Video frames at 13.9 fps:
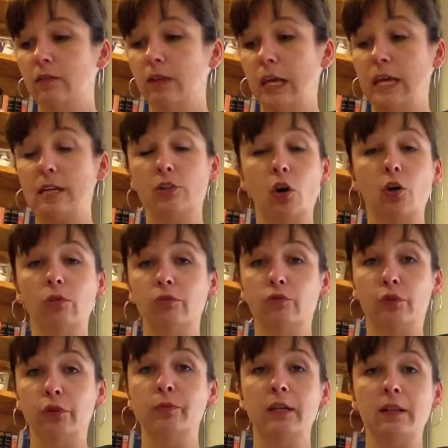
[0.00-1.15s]
He told
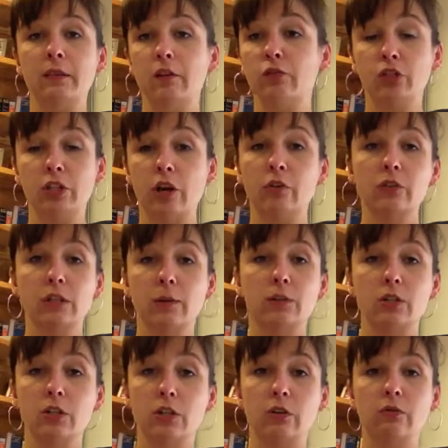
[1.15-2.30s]
Truman there's no
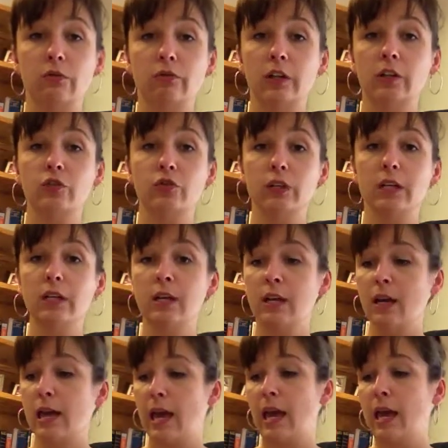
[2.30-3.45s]
substitute for victory,
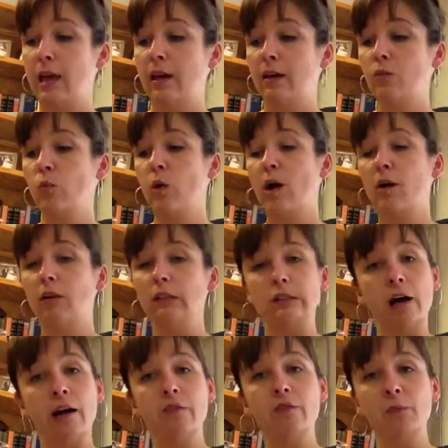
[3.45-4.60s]
and while a
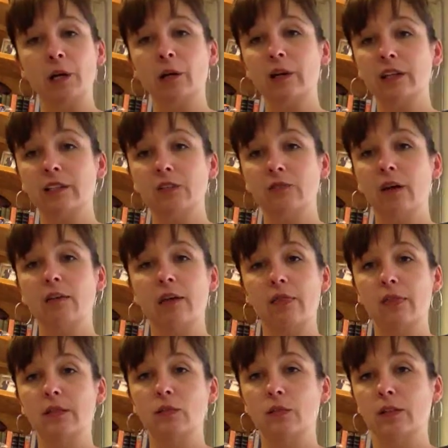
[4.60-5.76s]
lot of Americans felt like
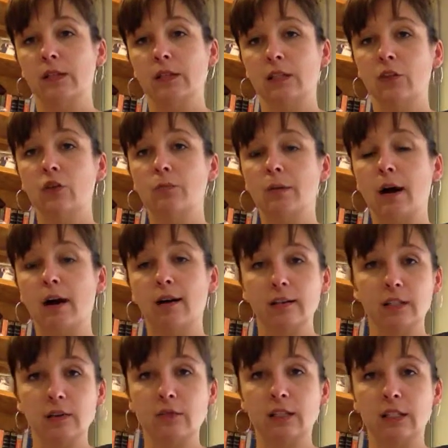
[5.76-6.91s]
this was such a
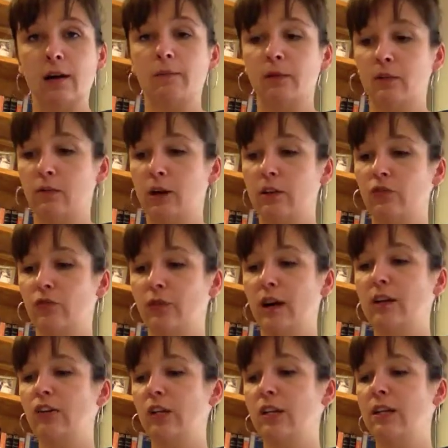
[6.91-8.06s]
positive step in the right
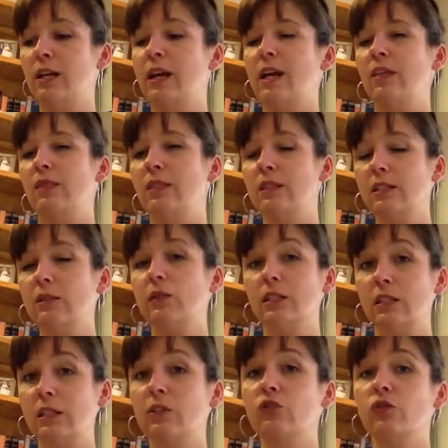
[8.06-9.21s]
direction, this is
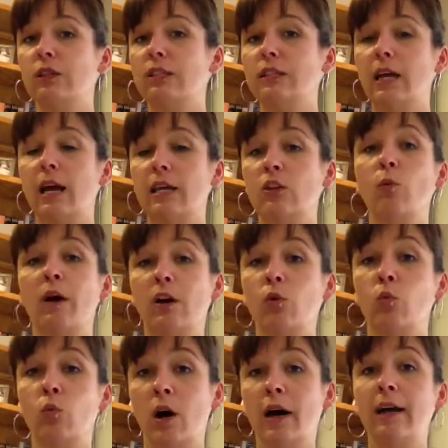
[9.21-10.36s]
essentially saying no matter
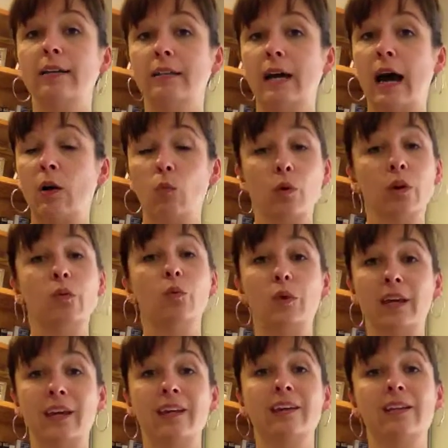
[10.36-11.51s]
what, I will
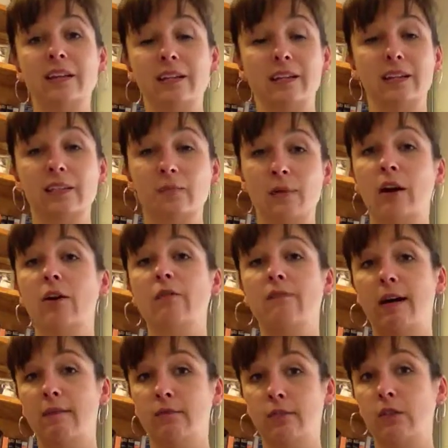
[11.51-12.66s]
win, and it doesn't matter if
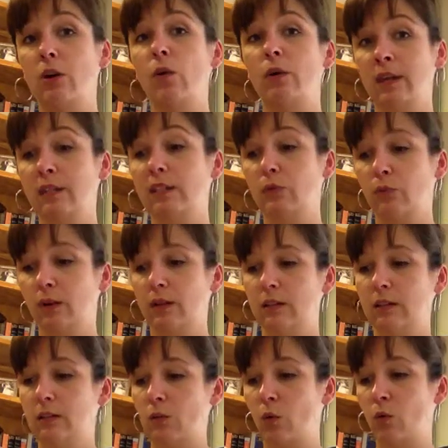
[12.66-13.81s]
I have to go against the
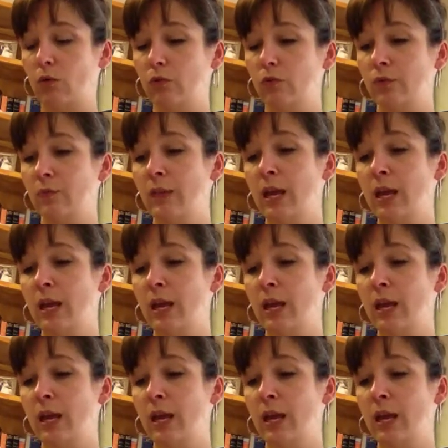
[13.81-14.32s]
president's orders.